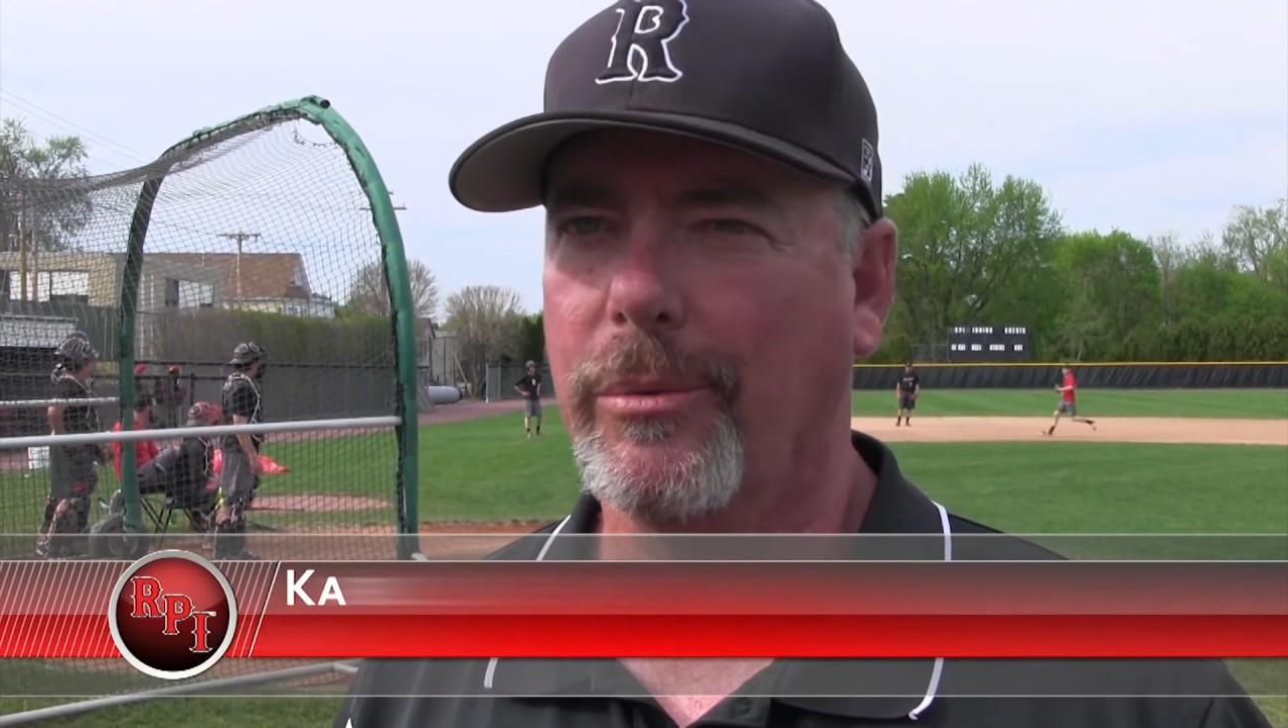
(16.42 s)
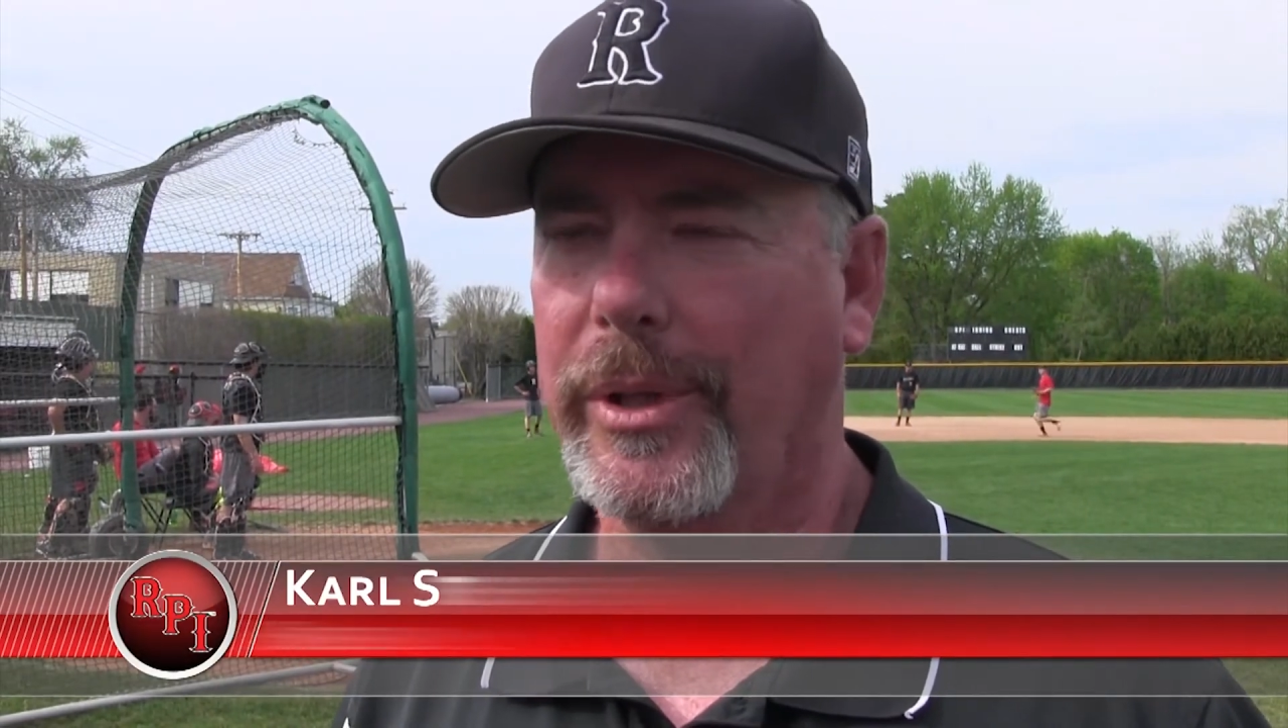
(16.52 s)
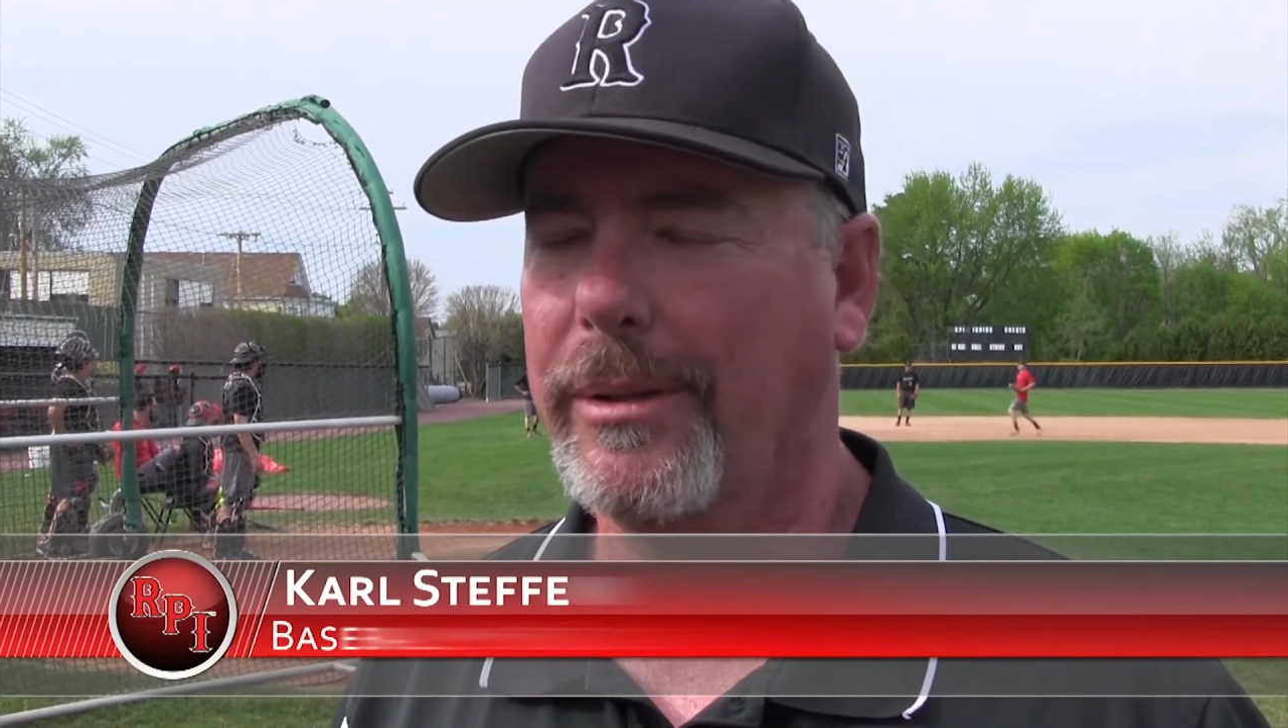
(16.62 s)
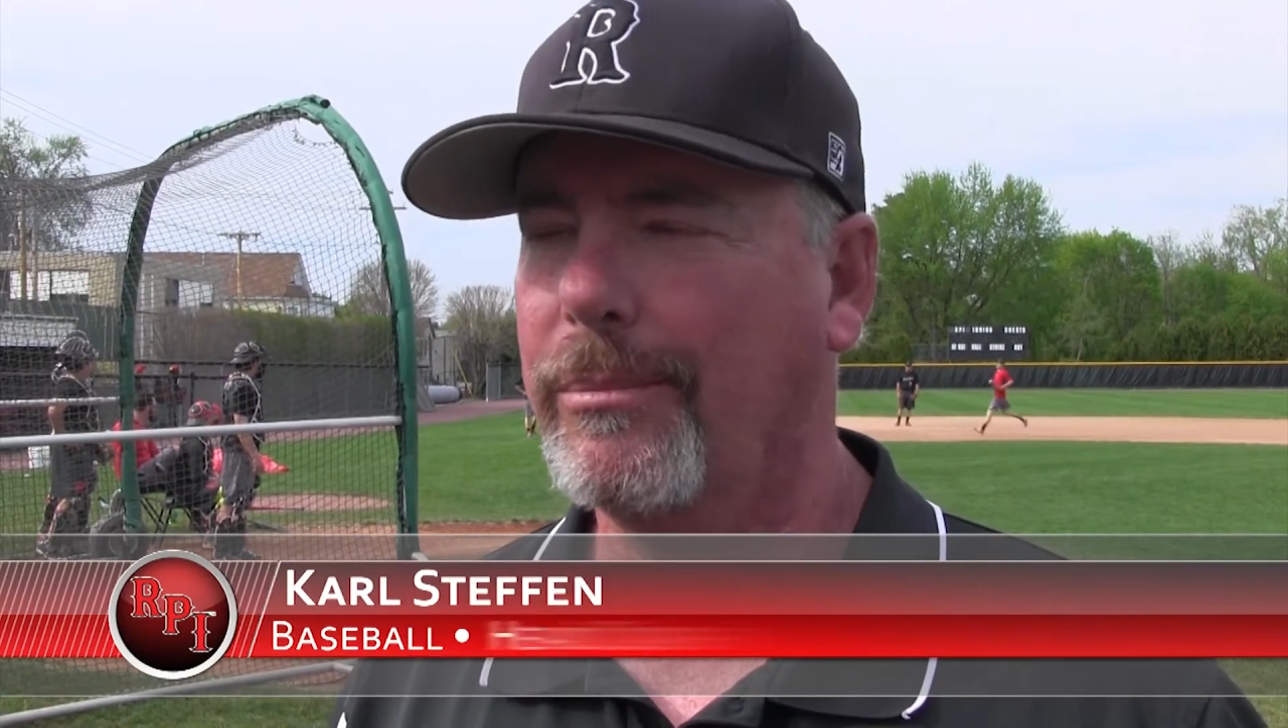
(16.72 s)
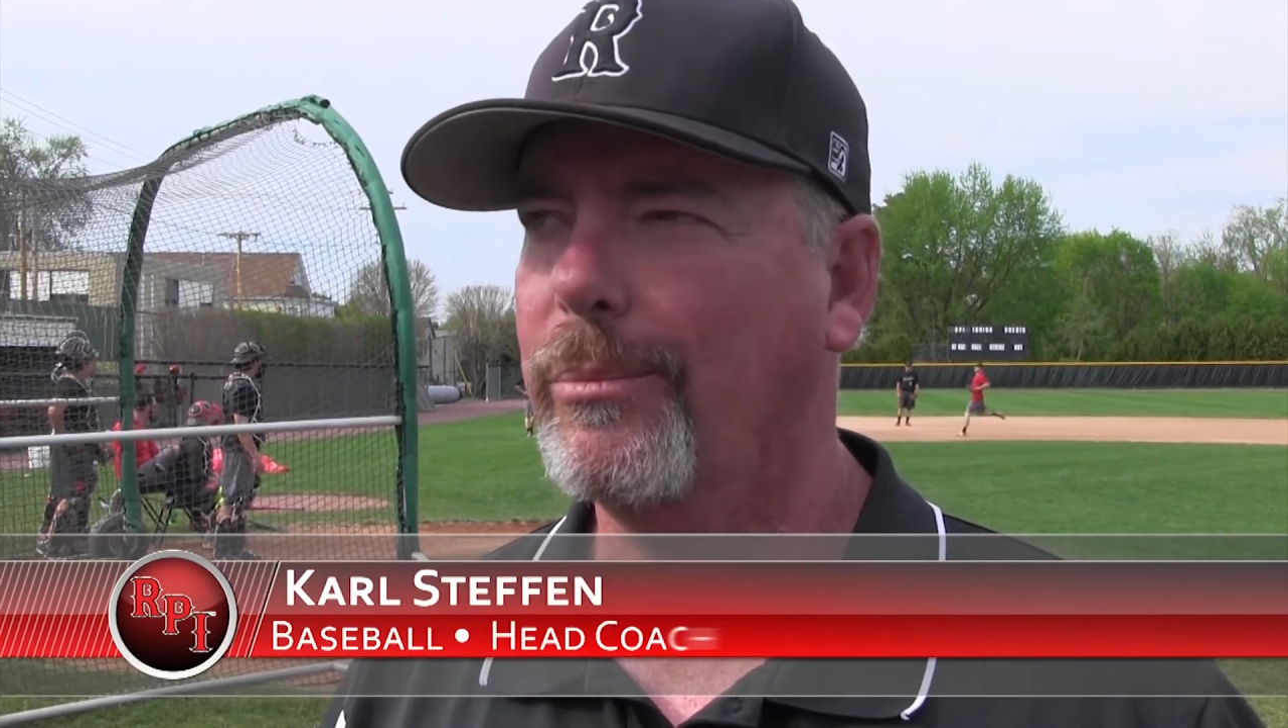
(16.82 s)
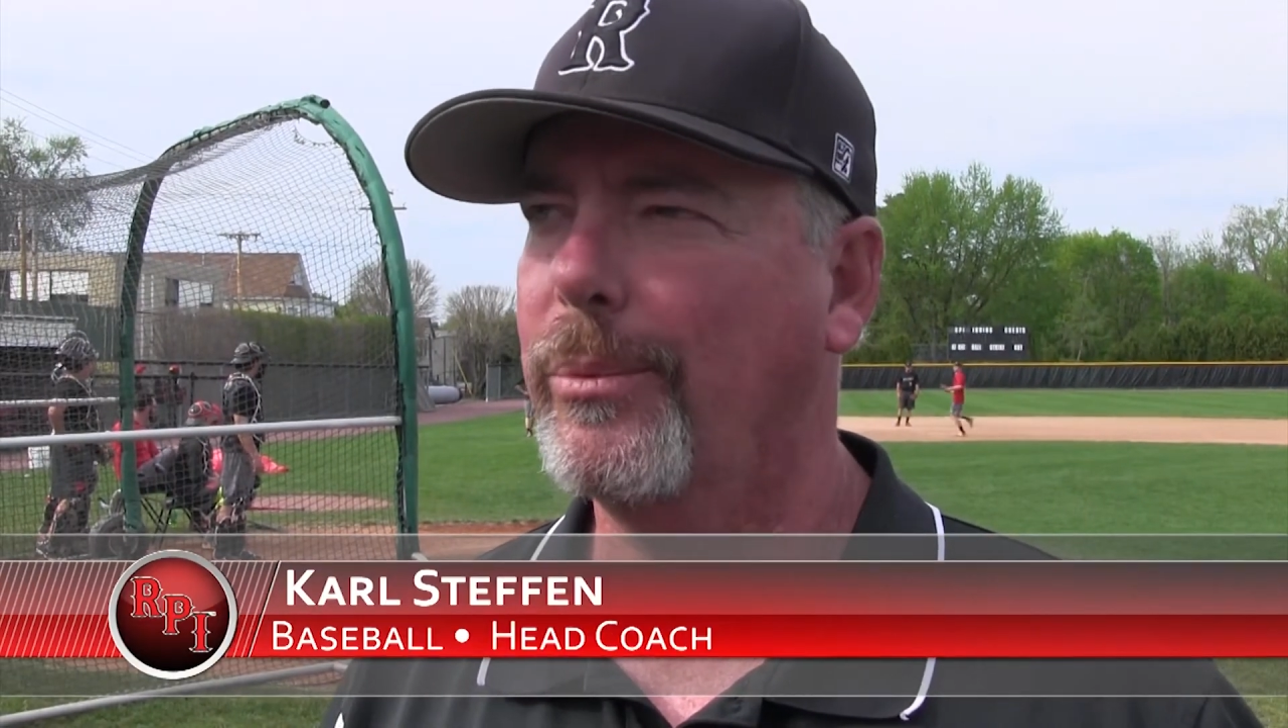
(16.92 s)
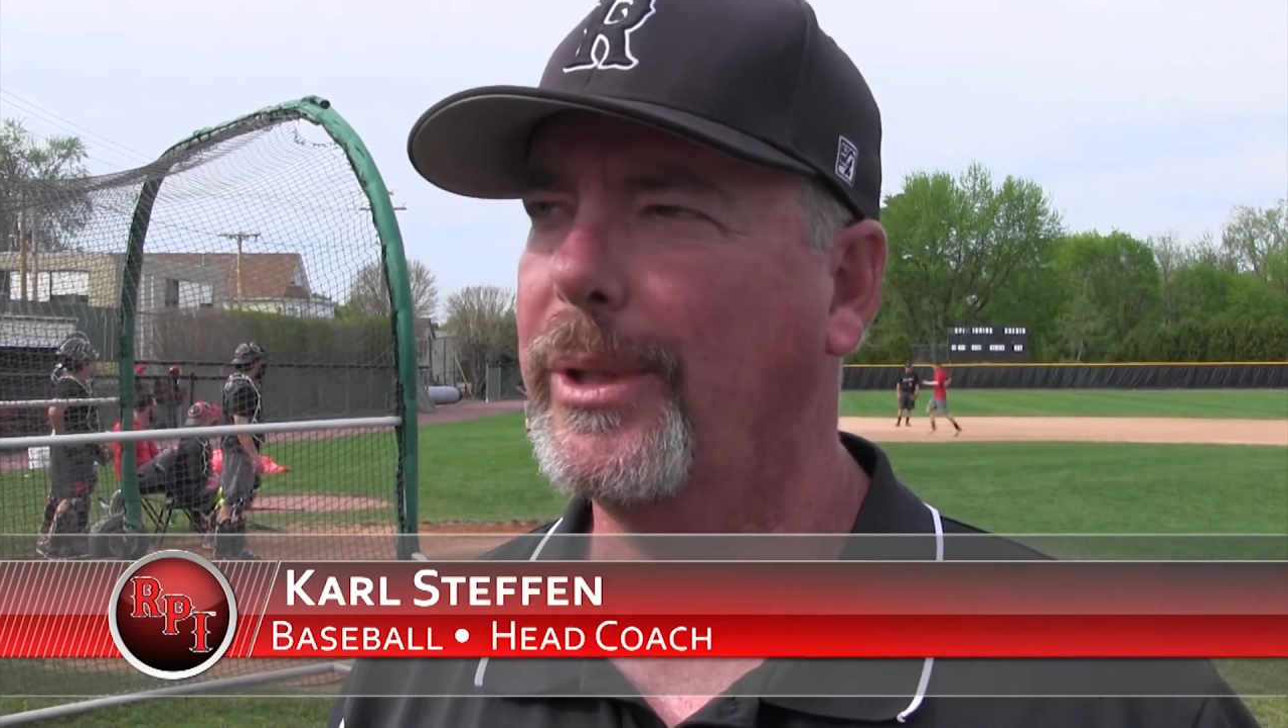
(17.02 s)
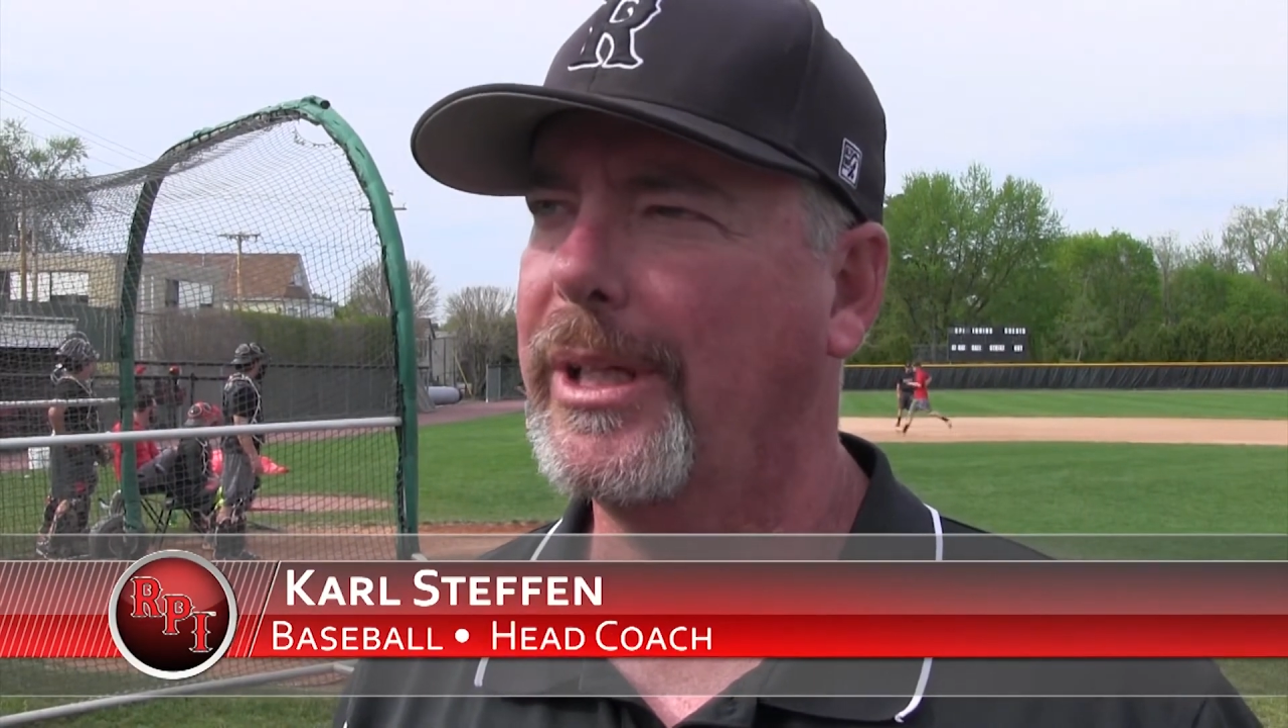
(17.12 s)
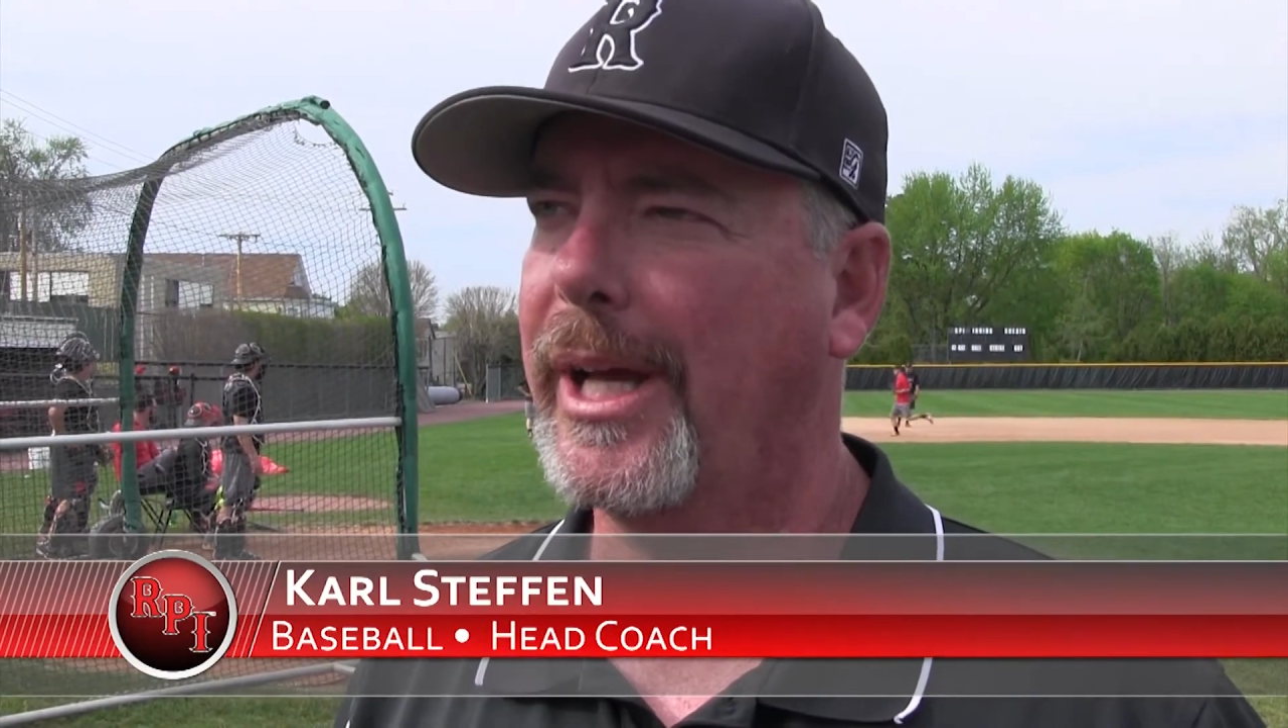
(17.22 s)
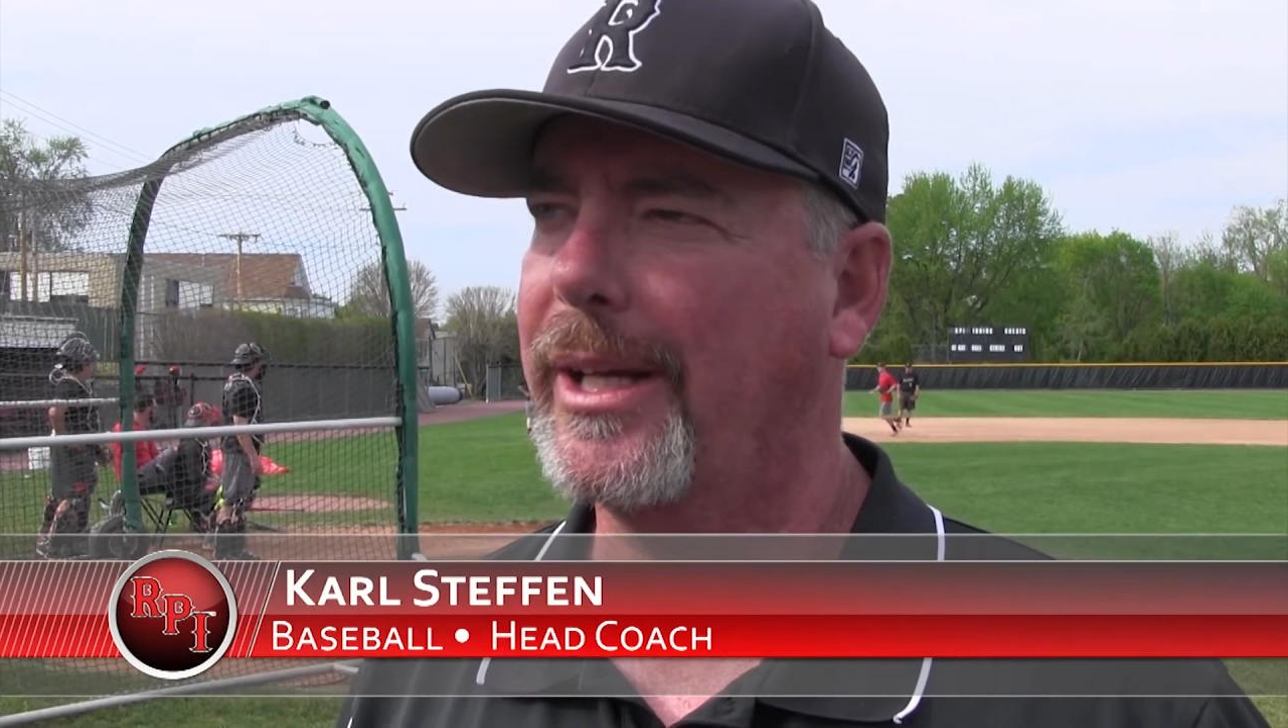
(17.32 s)
we
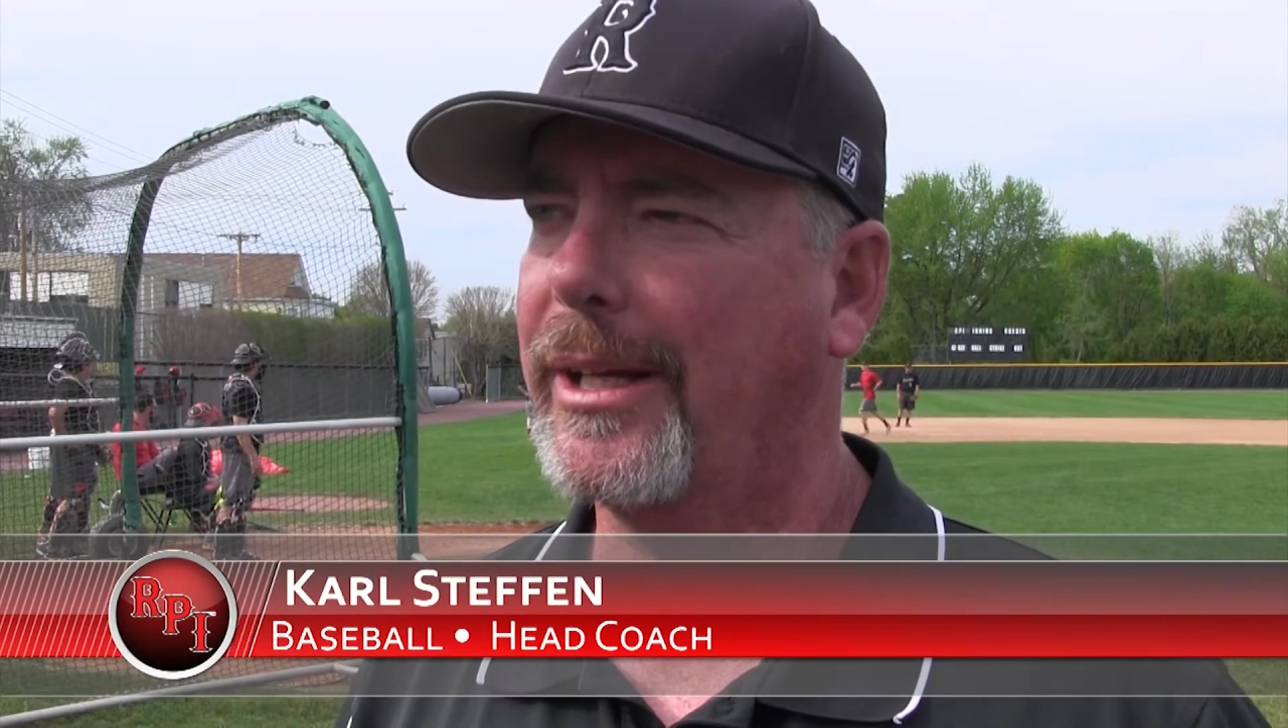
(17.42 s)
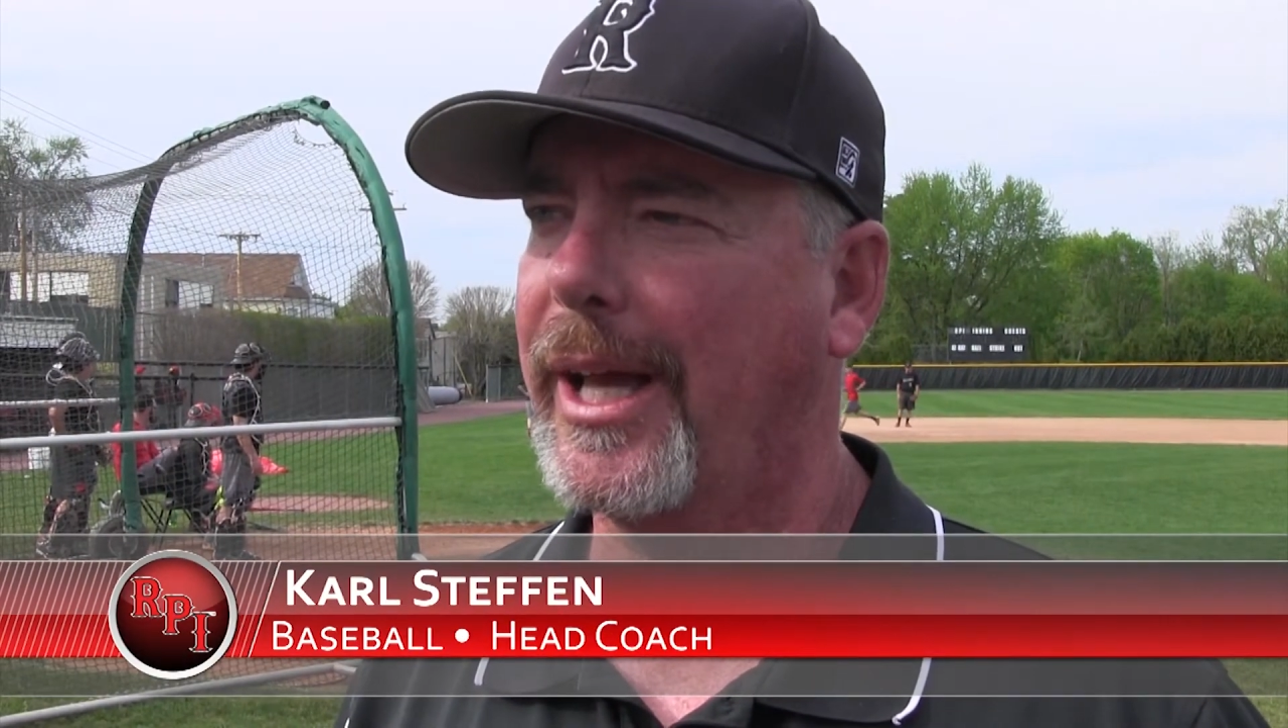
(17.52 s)
kind